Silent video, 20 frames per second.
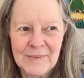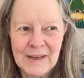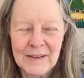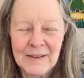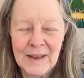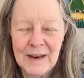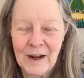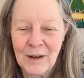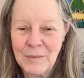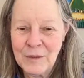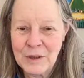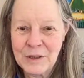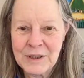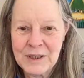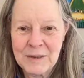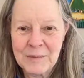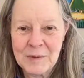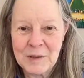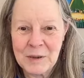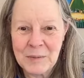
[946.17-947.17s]
That almost
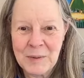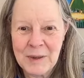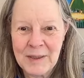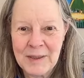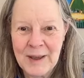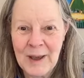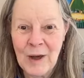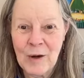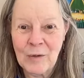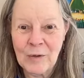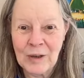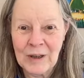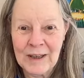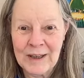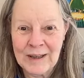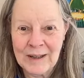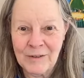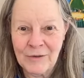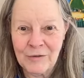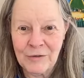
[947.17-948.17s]
seems to be the only
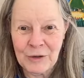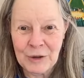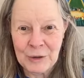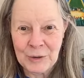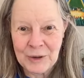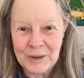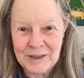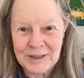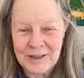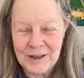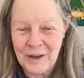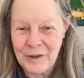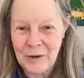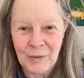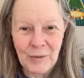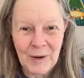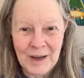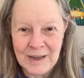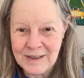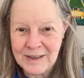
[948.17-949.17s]
influence.
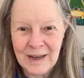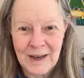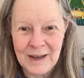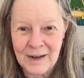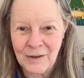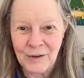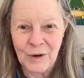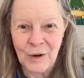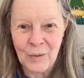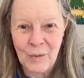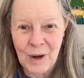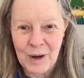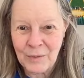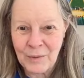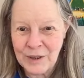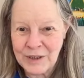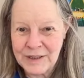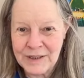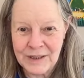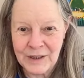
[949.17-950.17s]
Otherwise, I don't know why
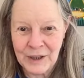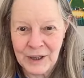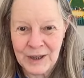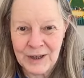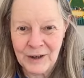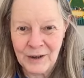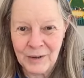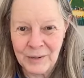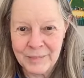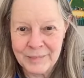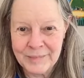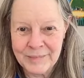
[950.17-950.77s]
we're still here.